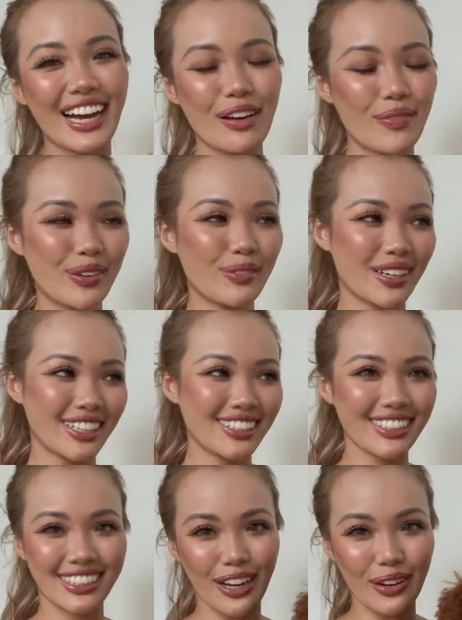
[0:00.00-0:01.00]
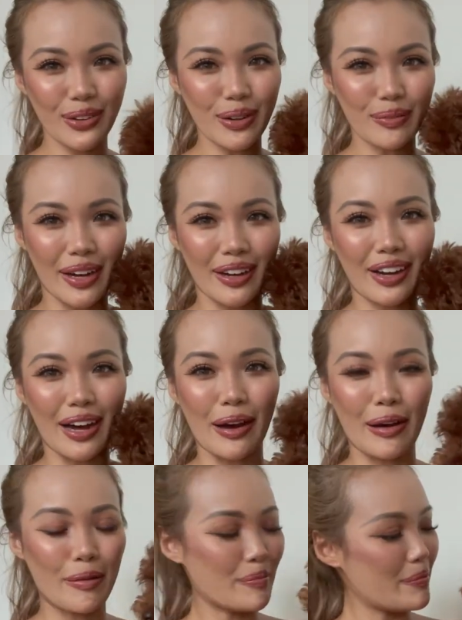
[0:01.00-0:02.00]
I've been wanting to tell you about
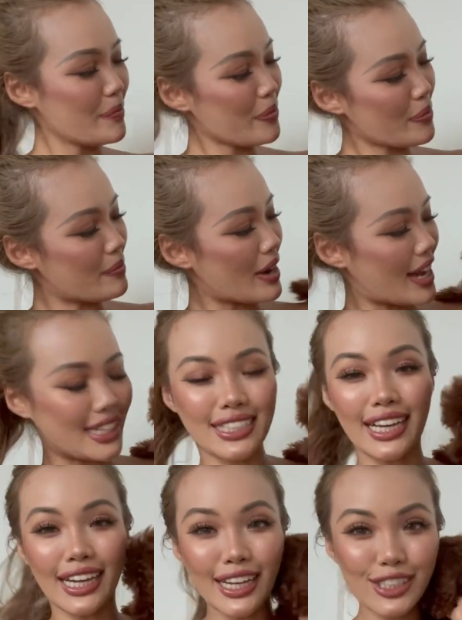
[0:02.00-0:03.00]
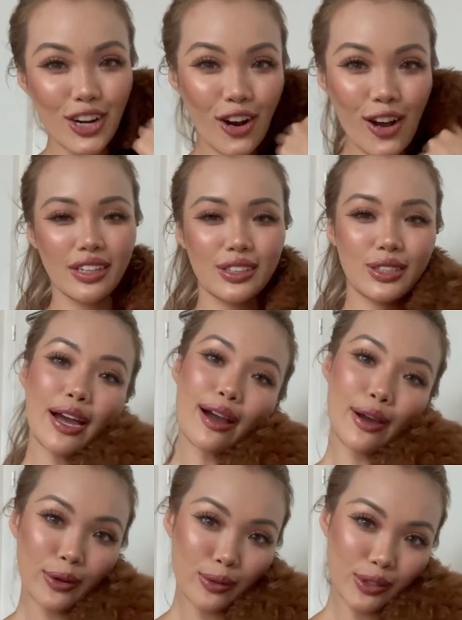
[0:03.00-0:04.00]
um, my second dog so yeah
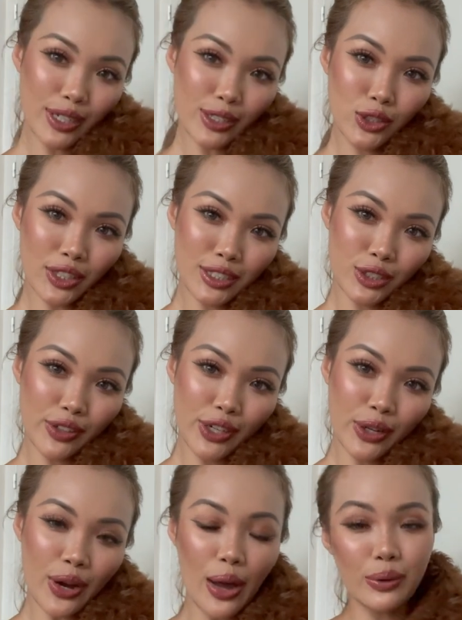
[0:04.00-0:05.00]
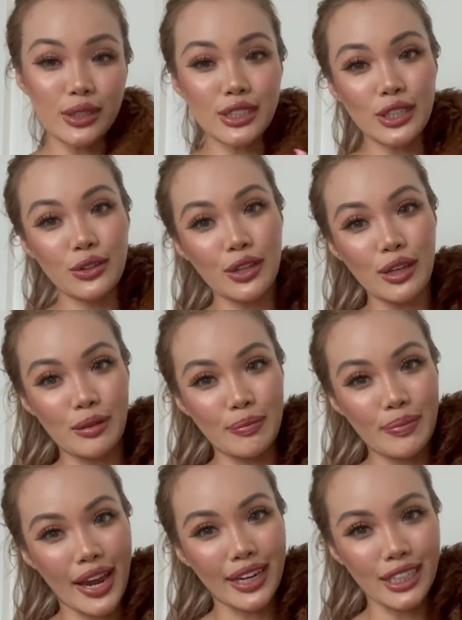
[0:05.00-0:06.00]
I hope you enjoyed this video I will see you in
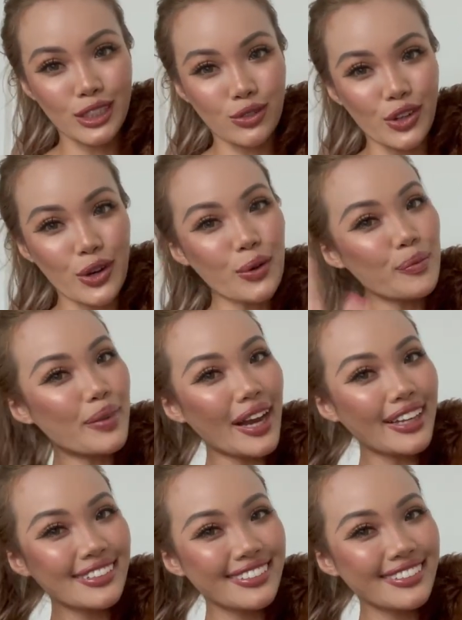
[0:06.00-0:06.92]
my next video bye